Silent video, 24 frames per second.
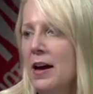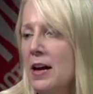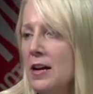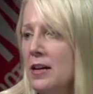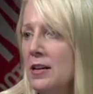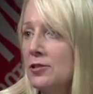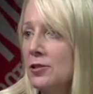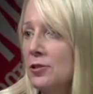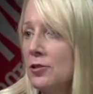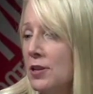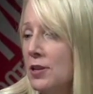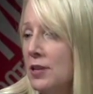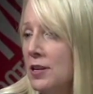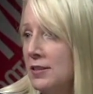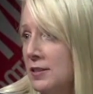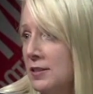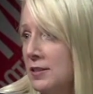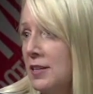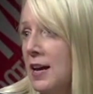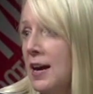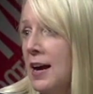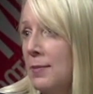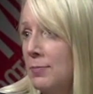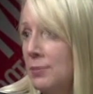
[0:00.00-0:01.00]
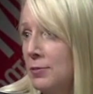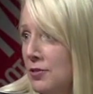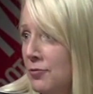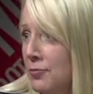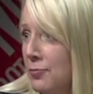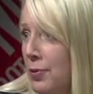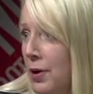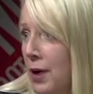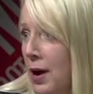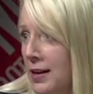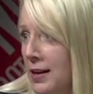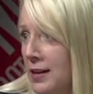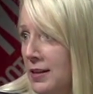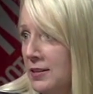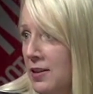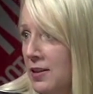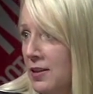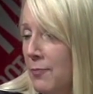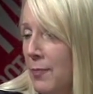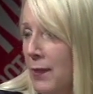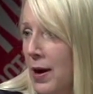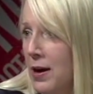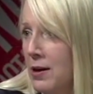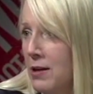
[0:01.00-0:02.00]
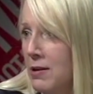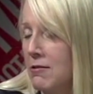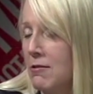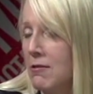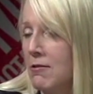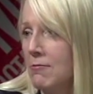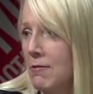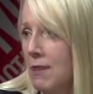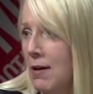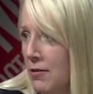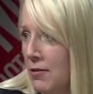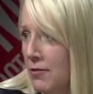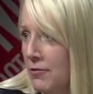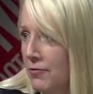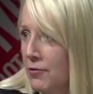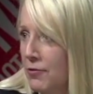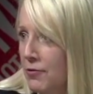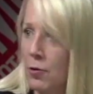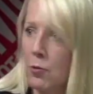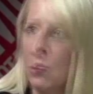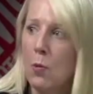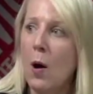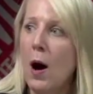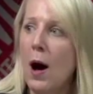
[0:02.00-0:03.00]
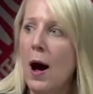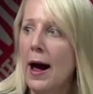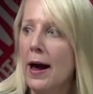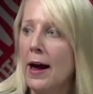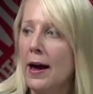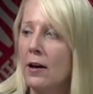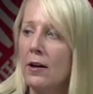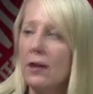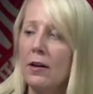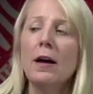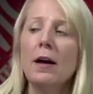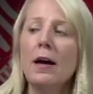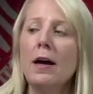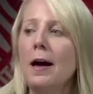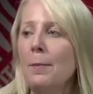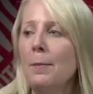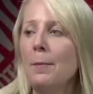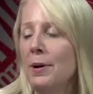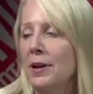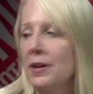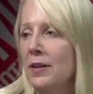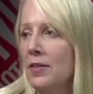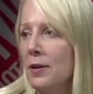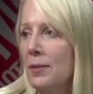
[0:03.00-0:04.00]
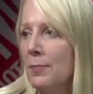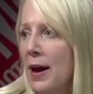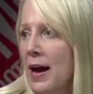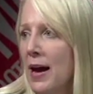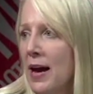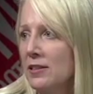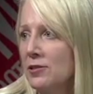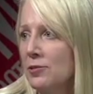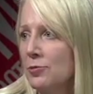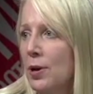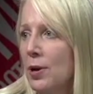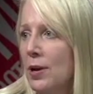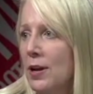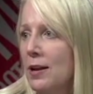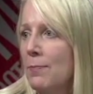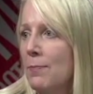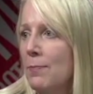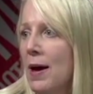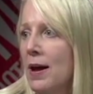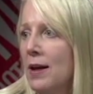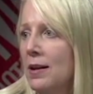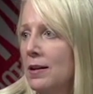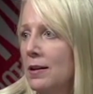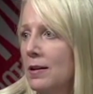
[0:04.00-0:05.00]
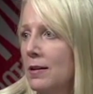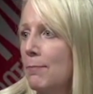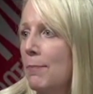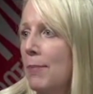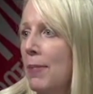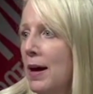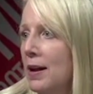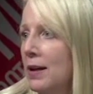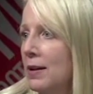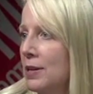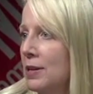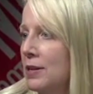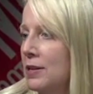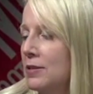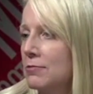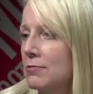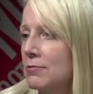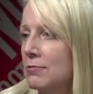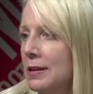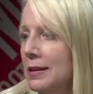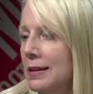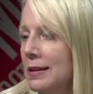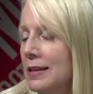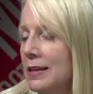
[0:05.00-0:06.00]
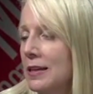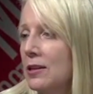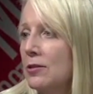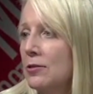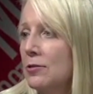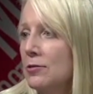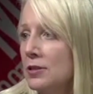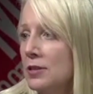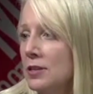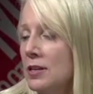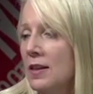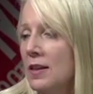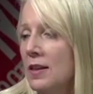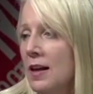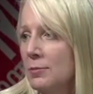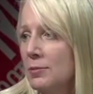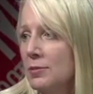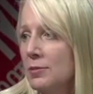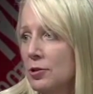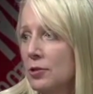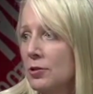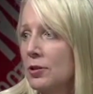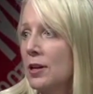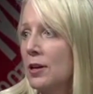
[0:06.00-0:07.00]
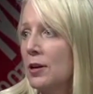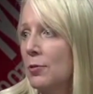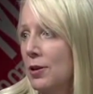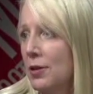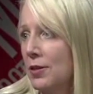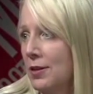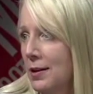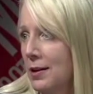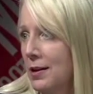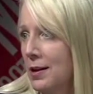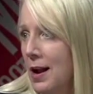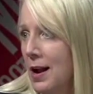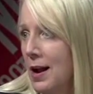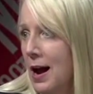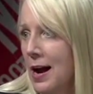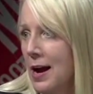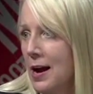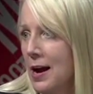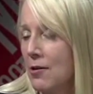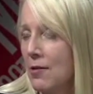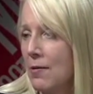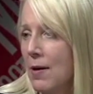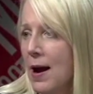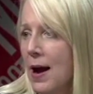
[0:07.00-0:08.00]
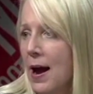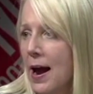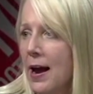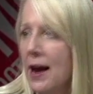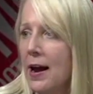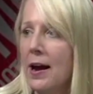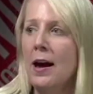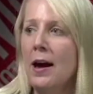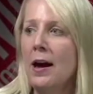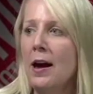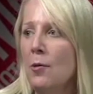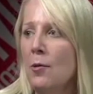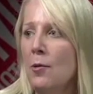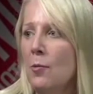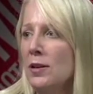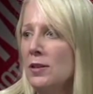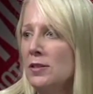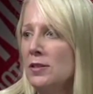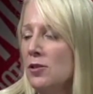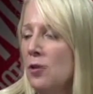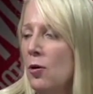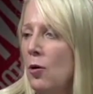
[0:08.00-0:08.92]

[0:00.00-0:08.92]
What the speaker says: So these types of products have been around for a while, but in the past what had been an impediment to really using them, certainly within an IRA, was the